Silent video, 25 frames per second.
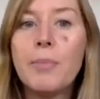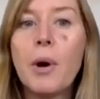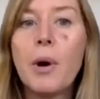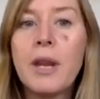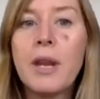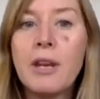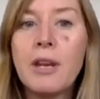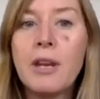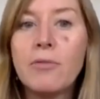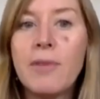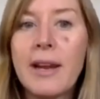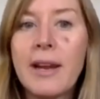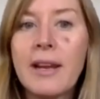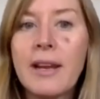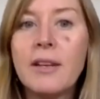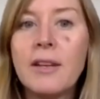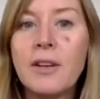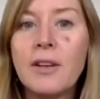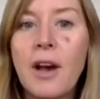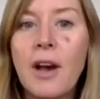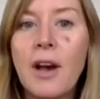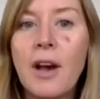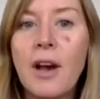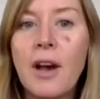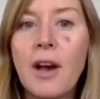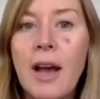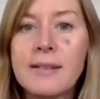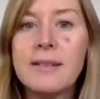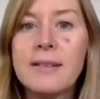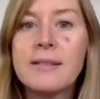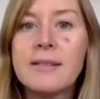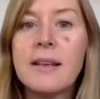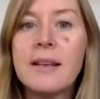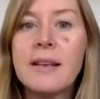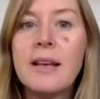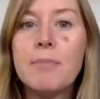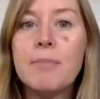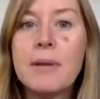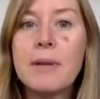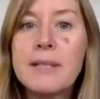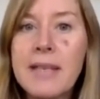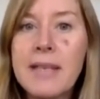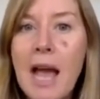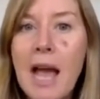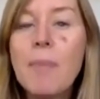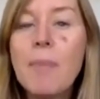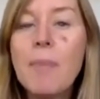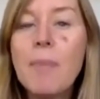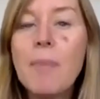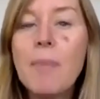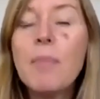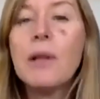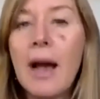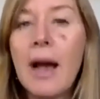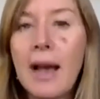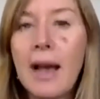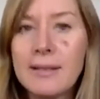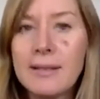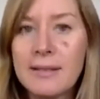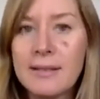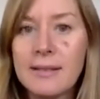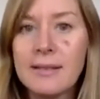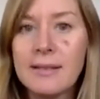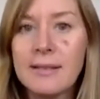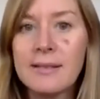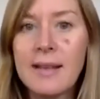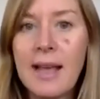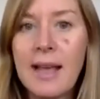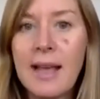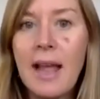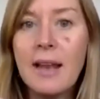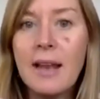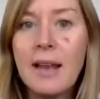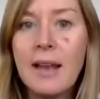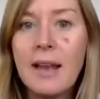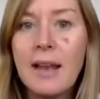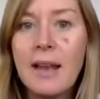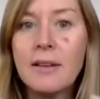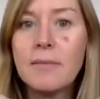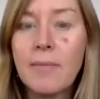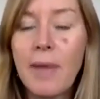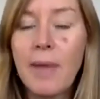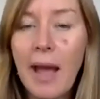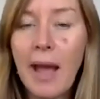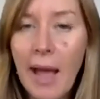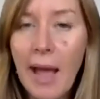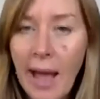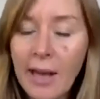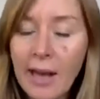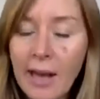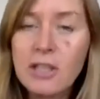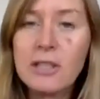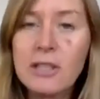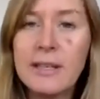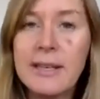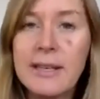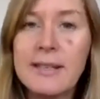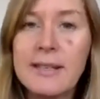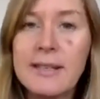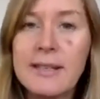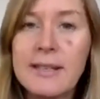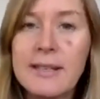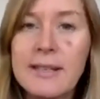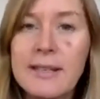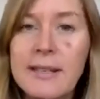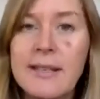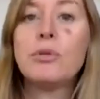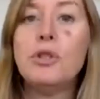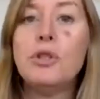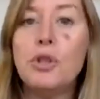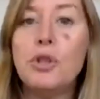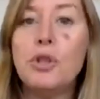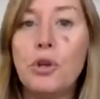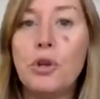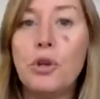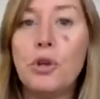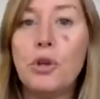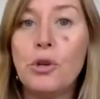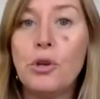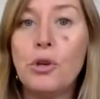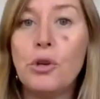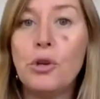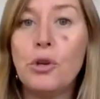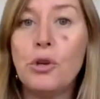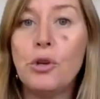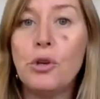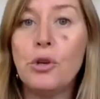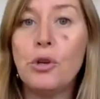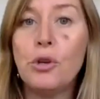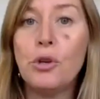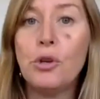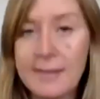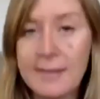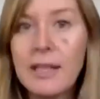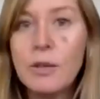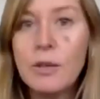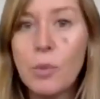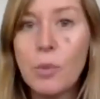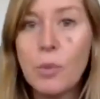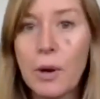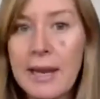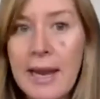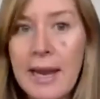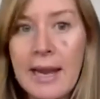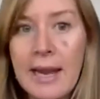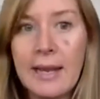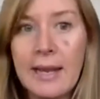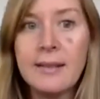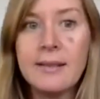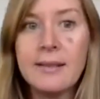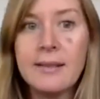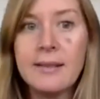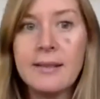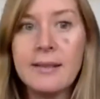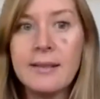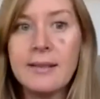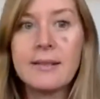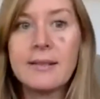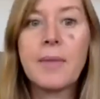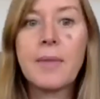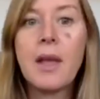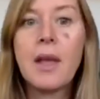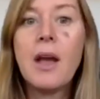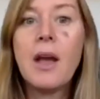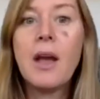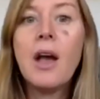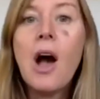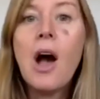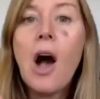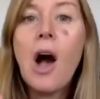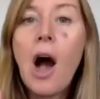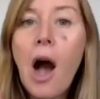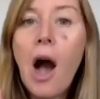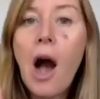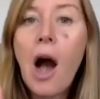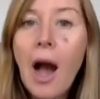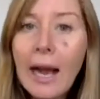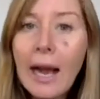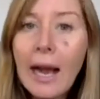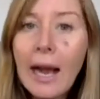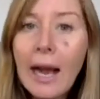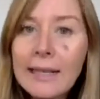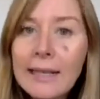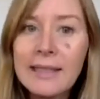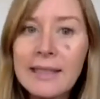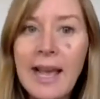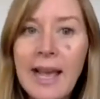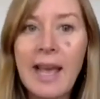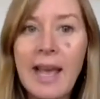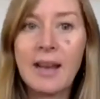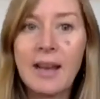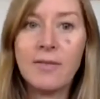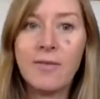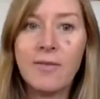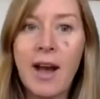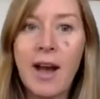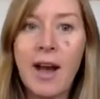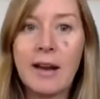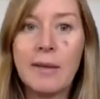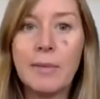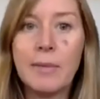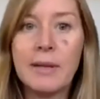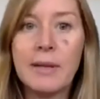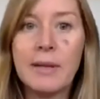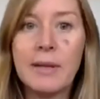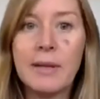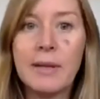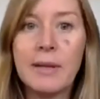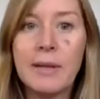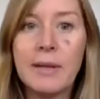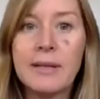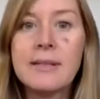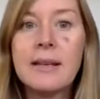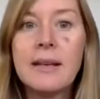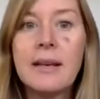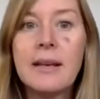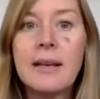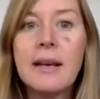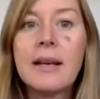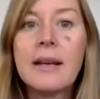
the body recognizes, metabolizes, and actually is able to use exactly what it needs. Isolated vitamins